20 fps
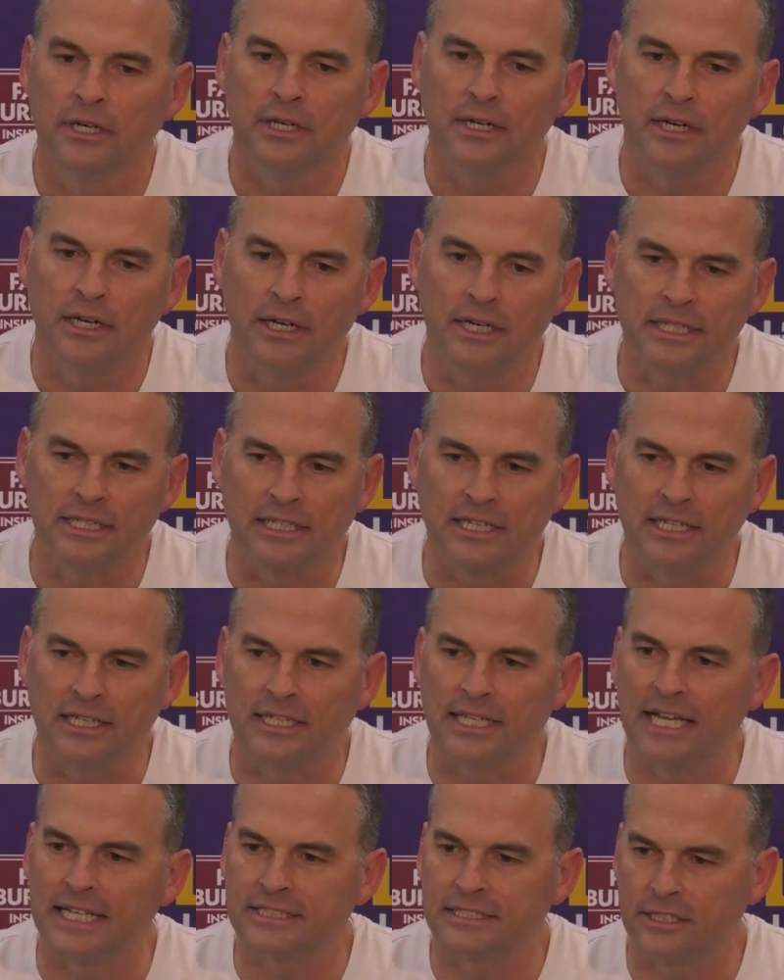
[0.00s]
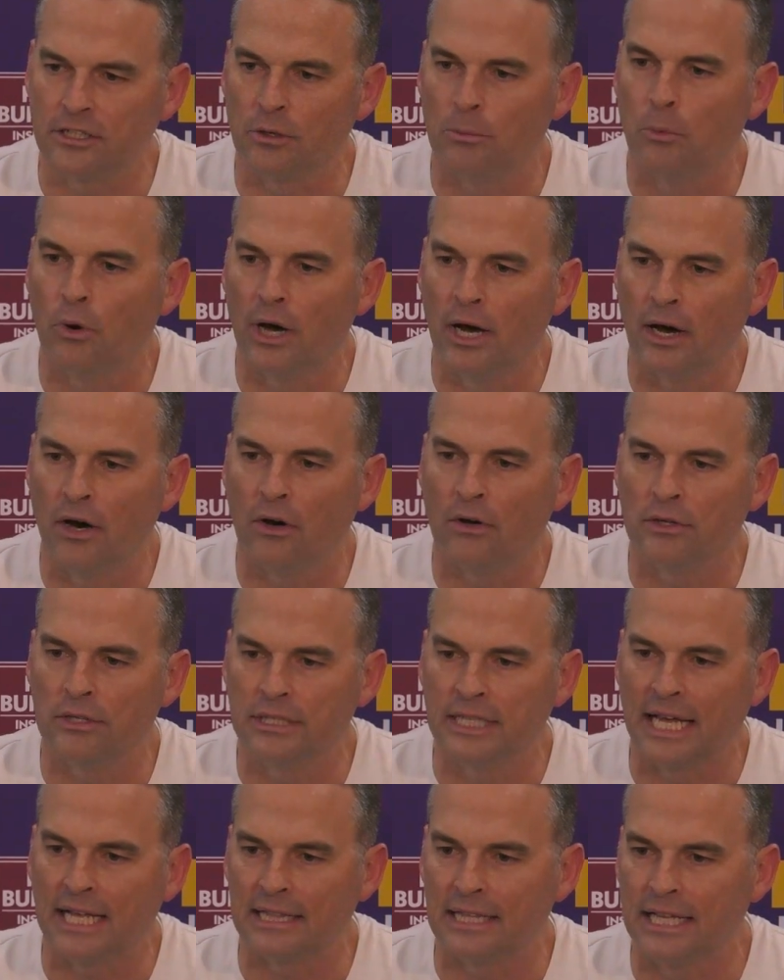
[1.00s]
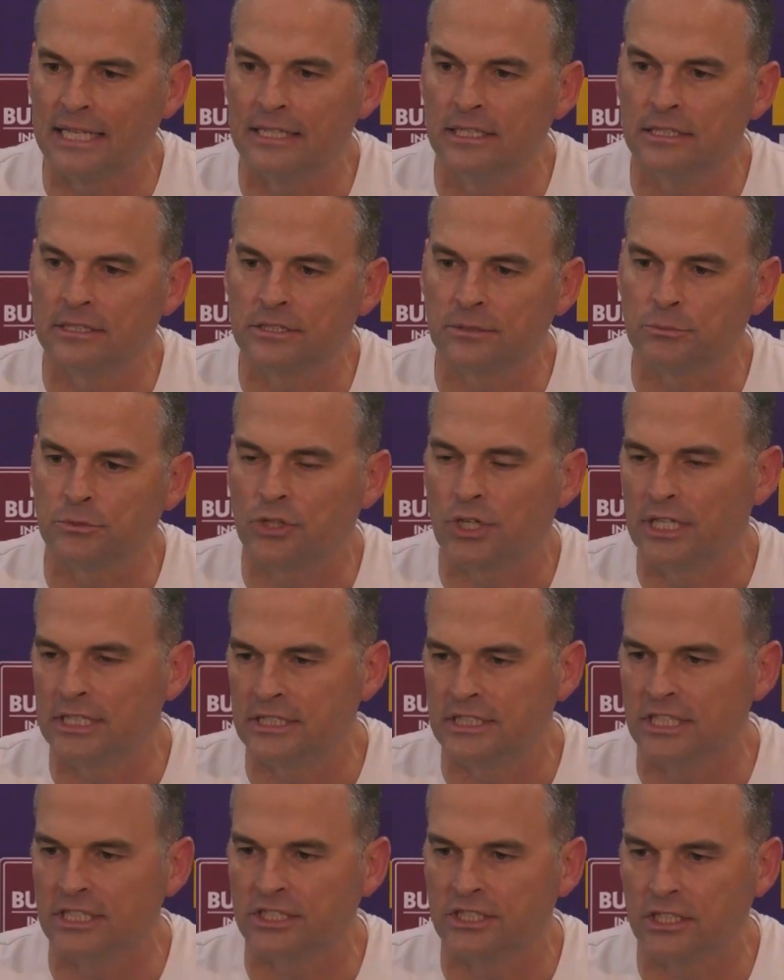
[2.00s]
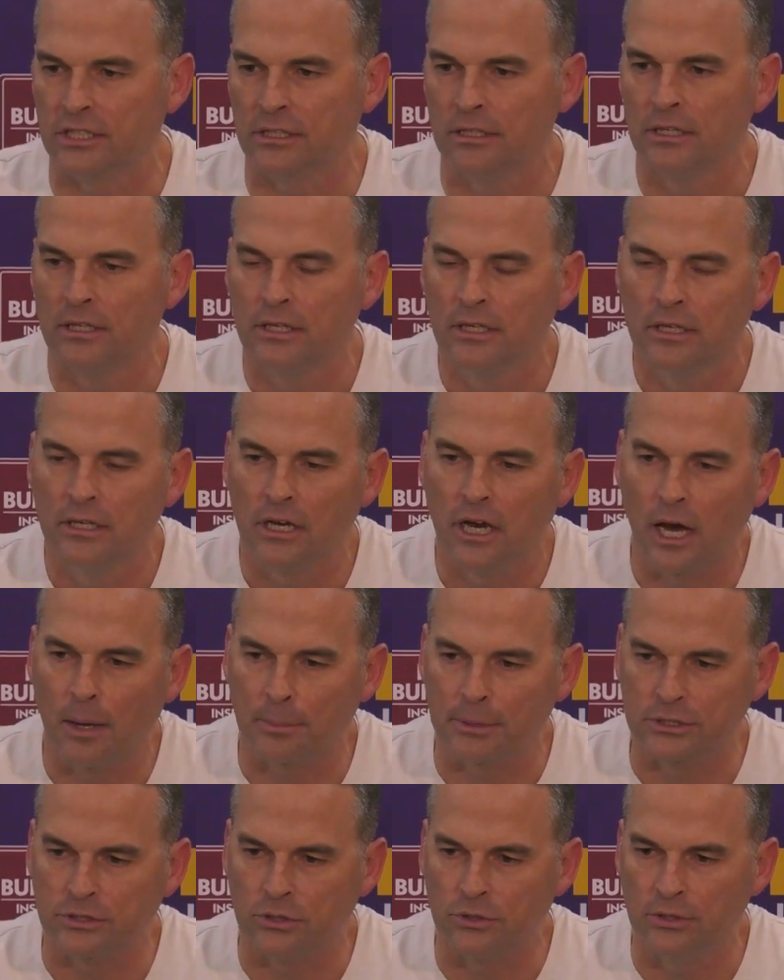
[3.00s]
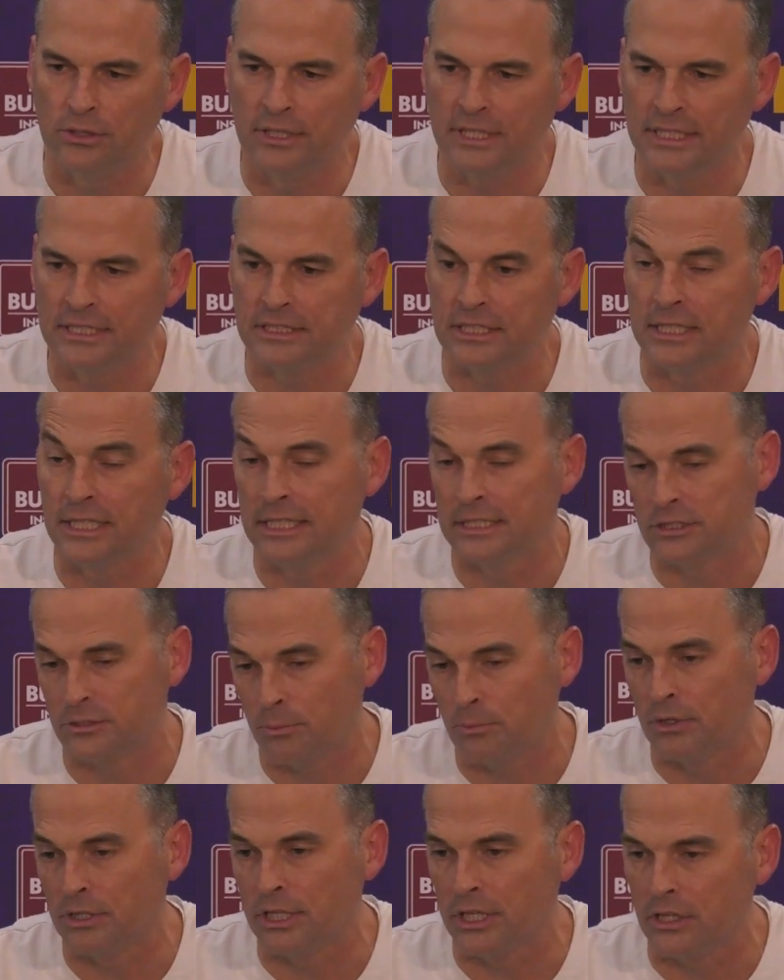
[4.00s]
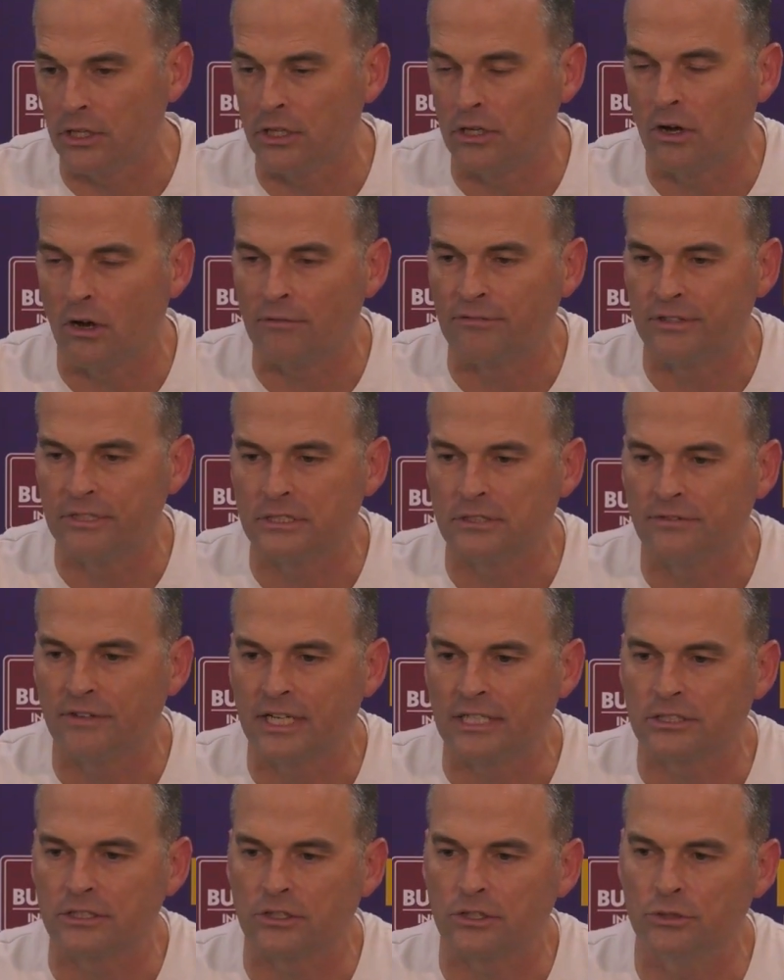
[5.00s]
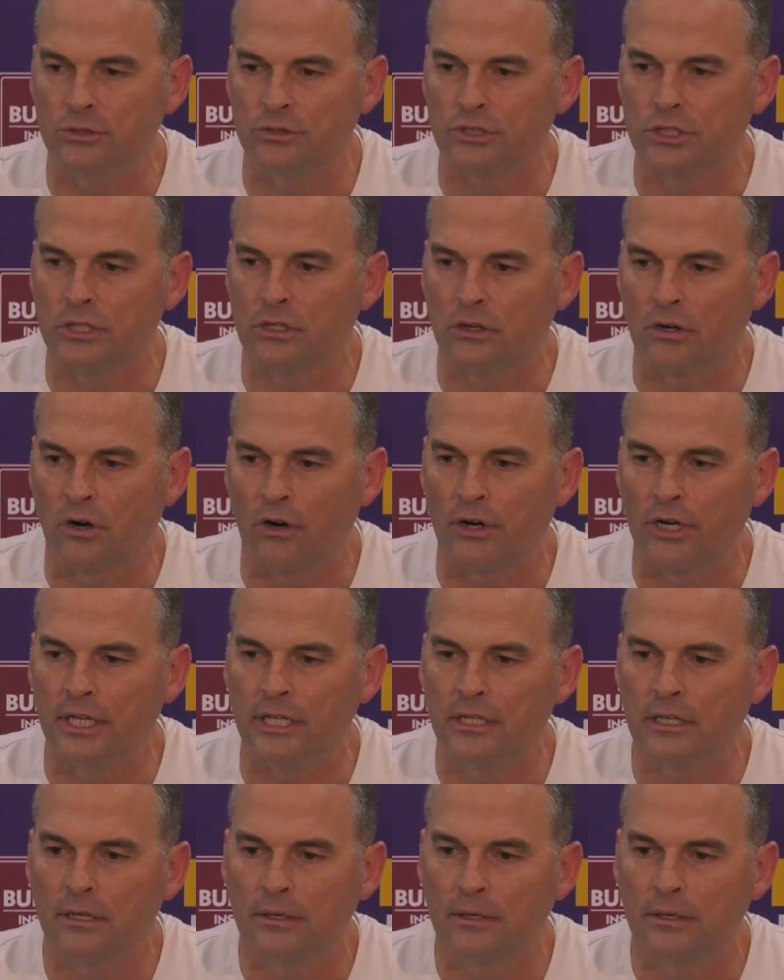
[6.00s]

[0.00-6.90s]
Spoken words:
and contested them well. And that led to some transition opportunities and then some really good offensive execution on our end.